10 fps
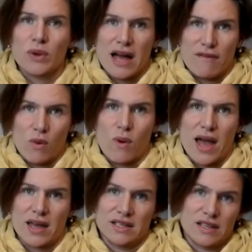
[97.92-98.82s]
we have a
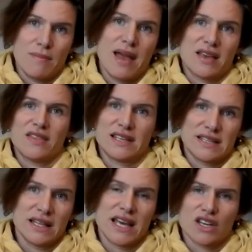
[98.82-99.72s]
way to make
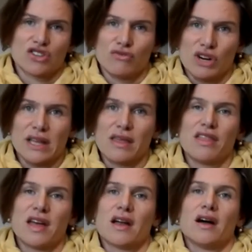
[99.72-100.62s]
this link, to really
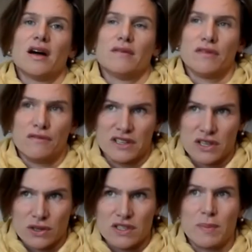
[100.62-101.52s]
think of
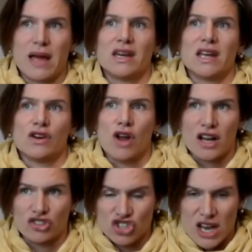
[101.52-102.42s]
fiscal spending
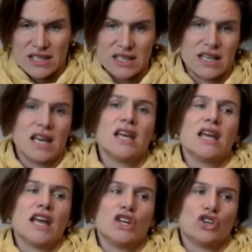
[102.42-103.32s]
not just
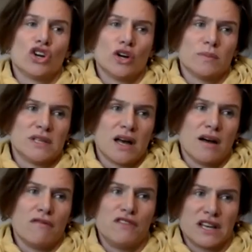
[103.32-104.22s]
in terms
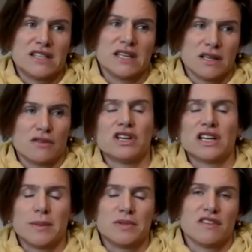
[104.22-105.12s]
of fixing different
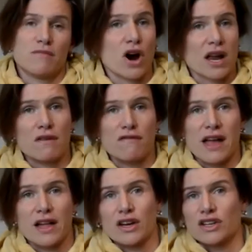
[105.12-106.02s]
types of market
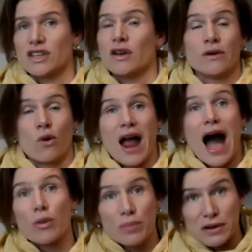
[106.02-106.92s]
failures or
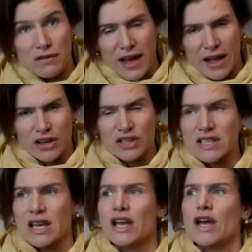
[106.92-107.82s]
output
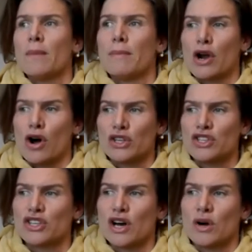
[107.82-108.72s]
failures, but
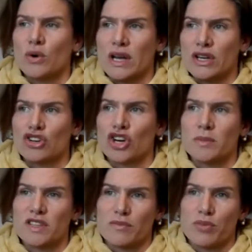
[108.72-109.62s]
also in
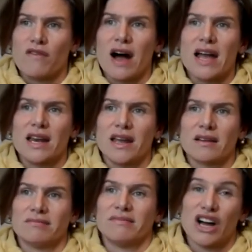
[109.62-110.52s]
terms of
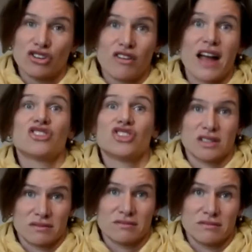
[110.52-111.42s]
providing a
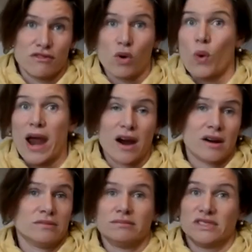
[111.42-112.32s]
direction for
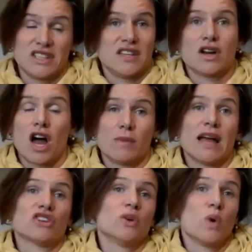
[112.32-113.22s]
where does the economy
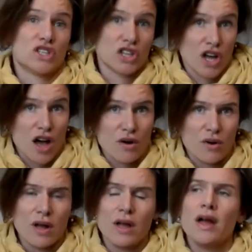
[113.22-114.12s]
actually want to
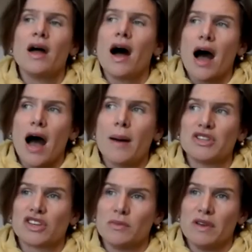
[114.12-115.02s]
go,
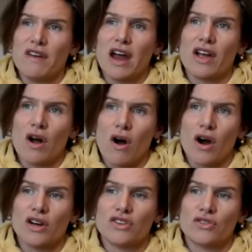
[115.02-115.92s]
it's going to be very
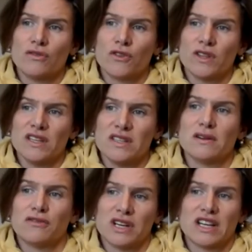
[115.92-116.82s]
hard for these
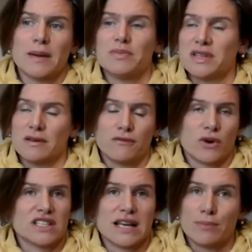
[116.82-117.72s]
different types of,
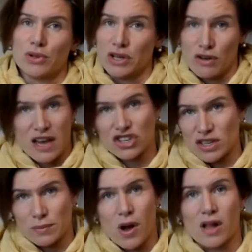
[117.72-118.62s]
for example,
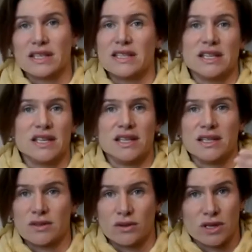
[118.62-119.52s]
innovation
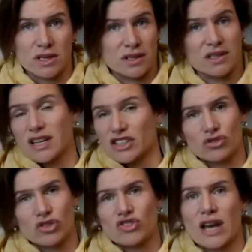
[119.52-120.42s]
policies or
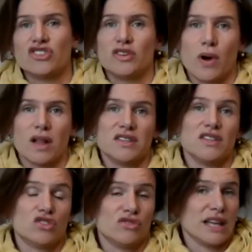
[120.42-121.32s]
industrial strategy
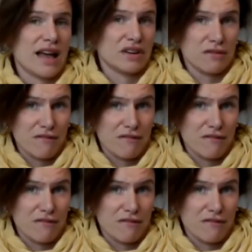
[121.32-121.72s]
policies to really have an